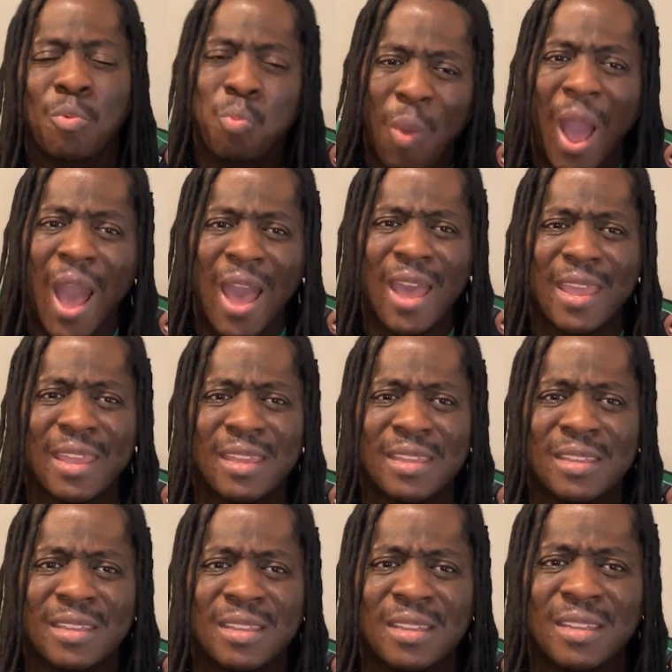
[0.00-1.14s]
Why?
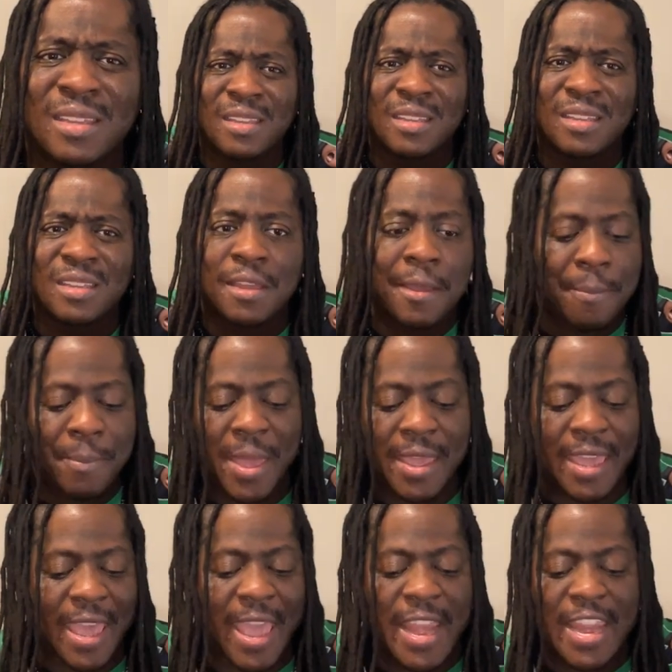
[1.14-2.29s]

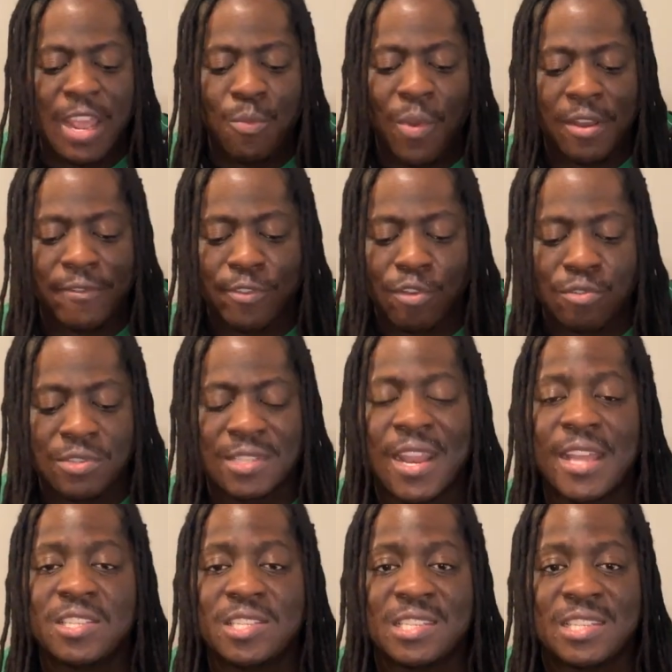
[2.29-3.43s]
Pick any one of those that
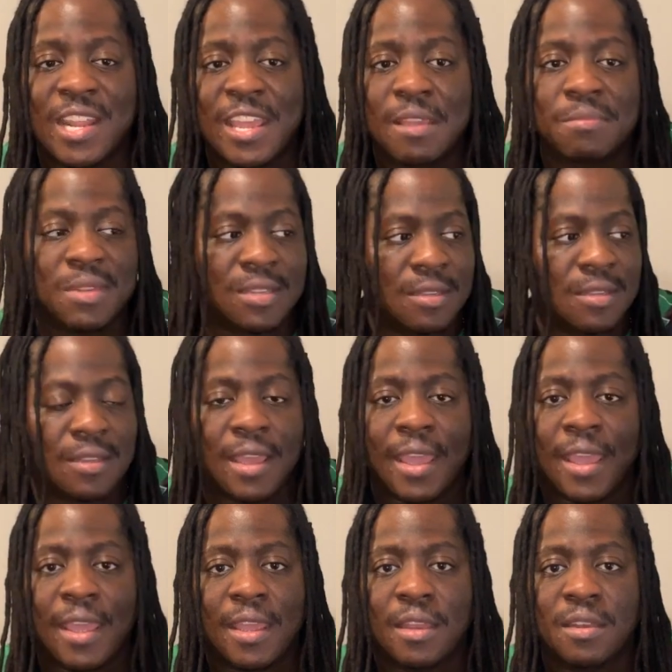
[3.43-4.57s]
I just named
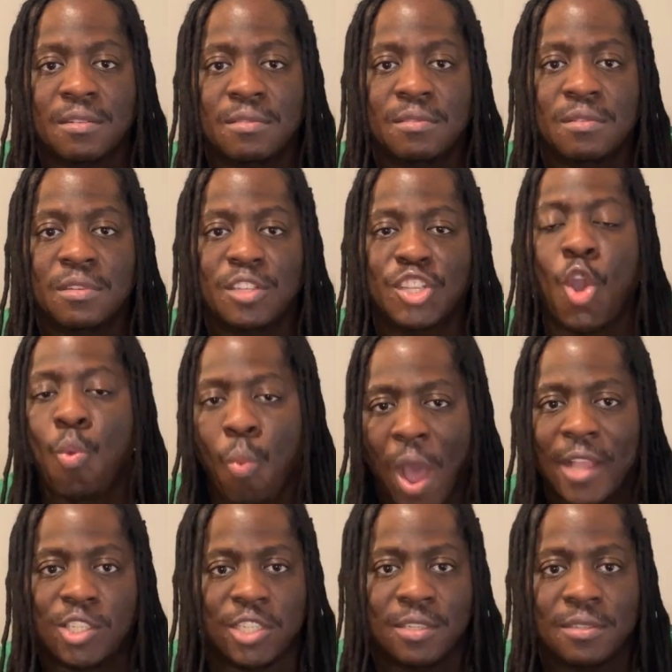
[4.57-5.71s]
and don't
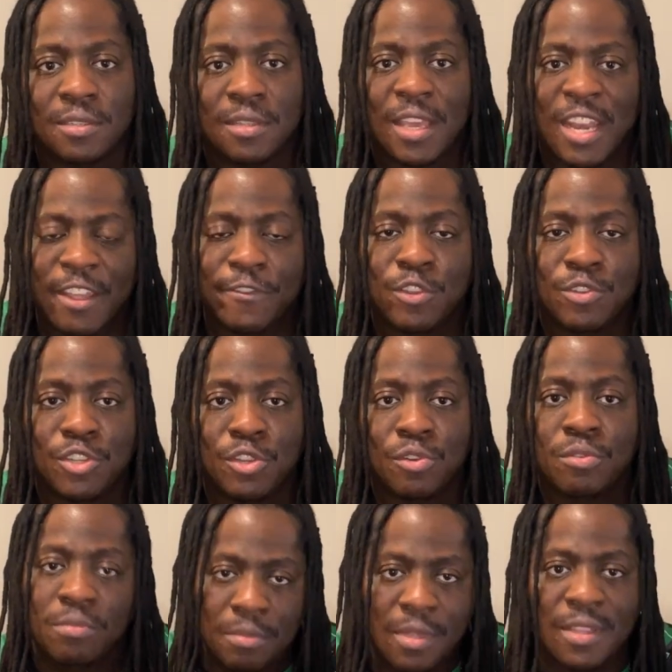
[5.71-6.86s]
watch it. And if you
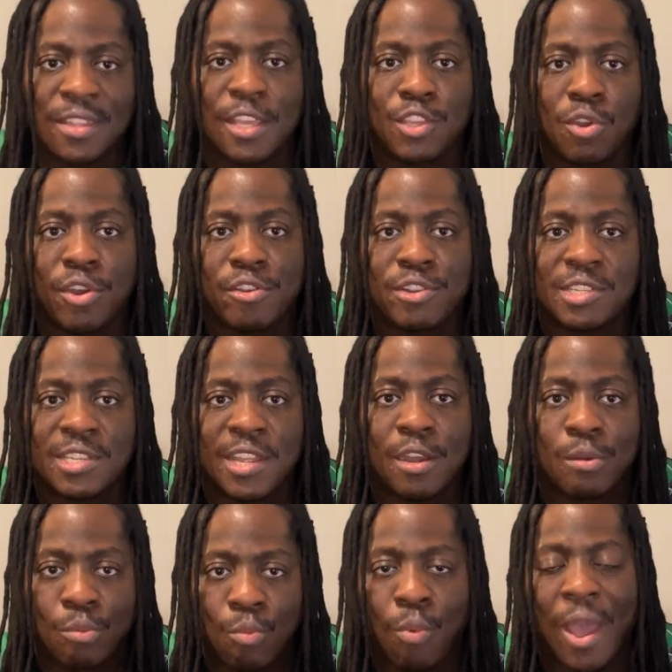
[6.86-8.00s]
do, then you'll
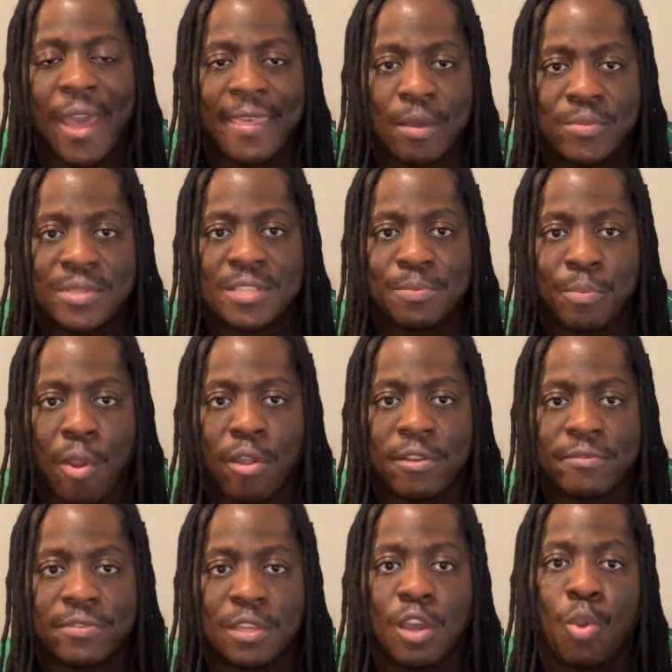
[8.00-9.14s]
understand why that was in part
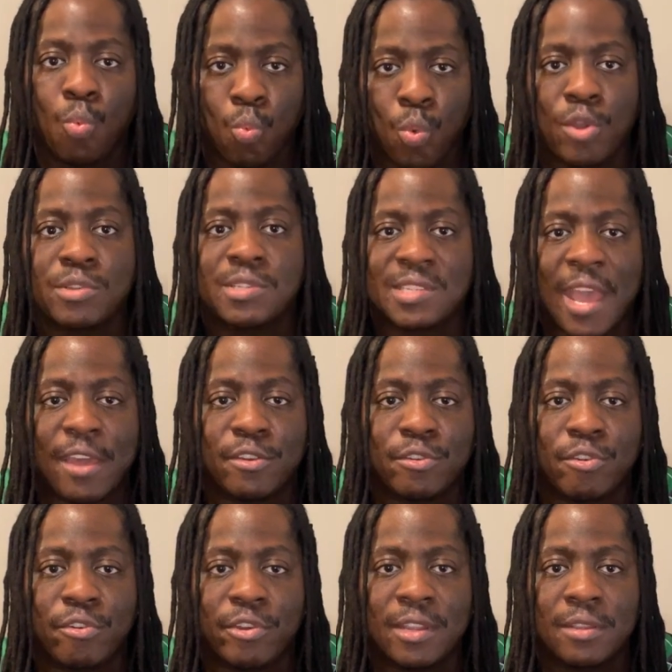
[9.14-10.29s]
of the worst
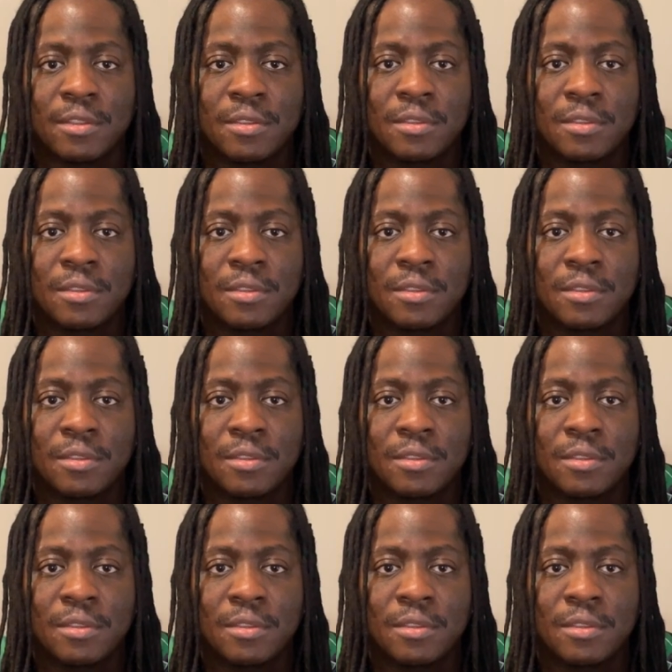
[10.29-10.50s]
category.